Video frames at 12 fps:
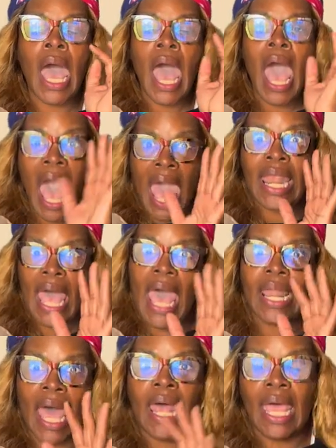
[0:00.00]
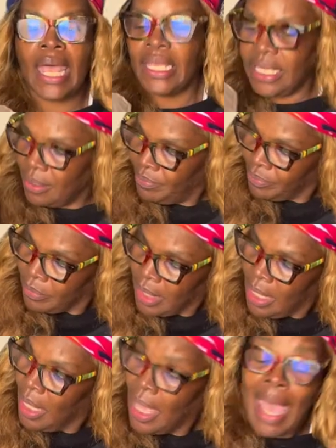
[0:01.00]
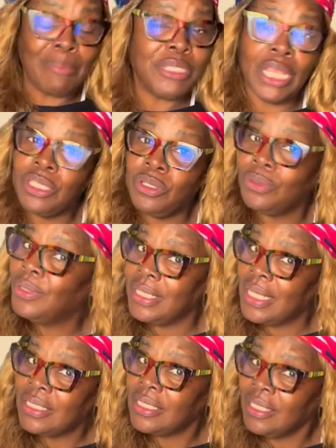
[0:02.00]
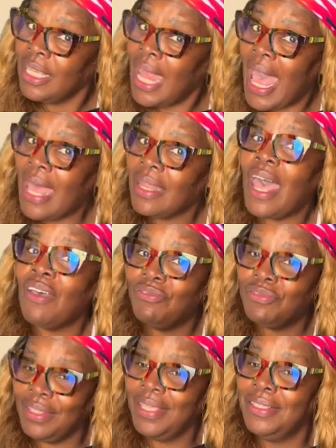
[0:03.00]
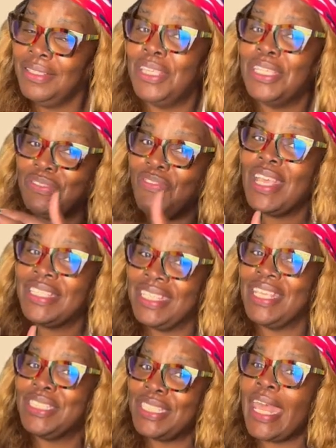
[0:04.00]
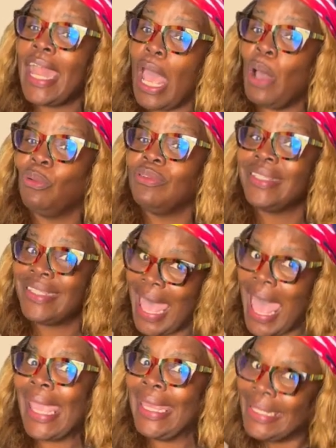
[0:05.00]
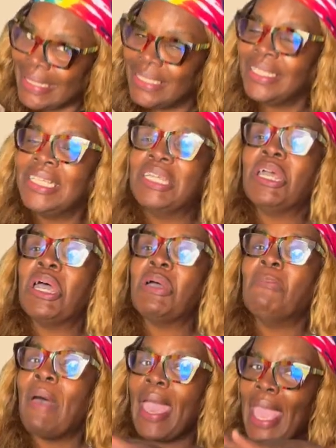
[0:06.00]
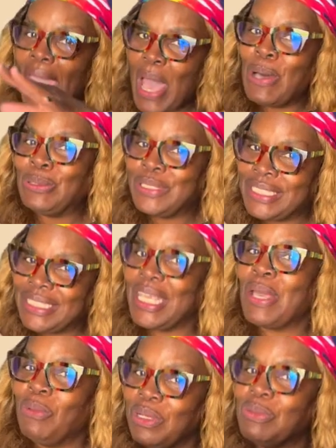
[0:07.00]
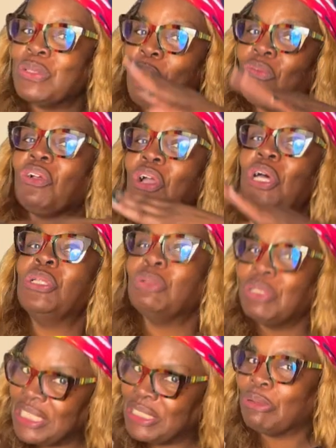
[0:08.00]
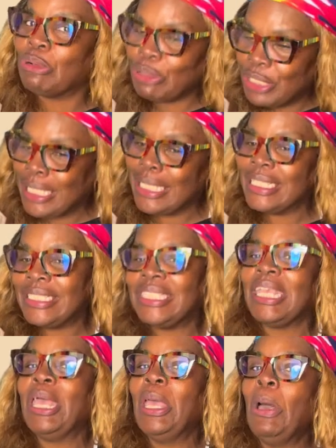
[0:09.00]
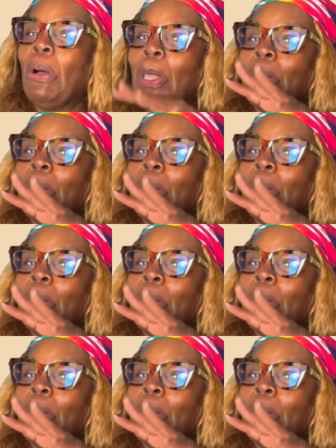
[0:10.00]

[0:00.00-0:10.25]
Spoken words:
hot heat. I'm telling you, it doesn't get hot. This vest has sat outside my house when it was over 100 degrees on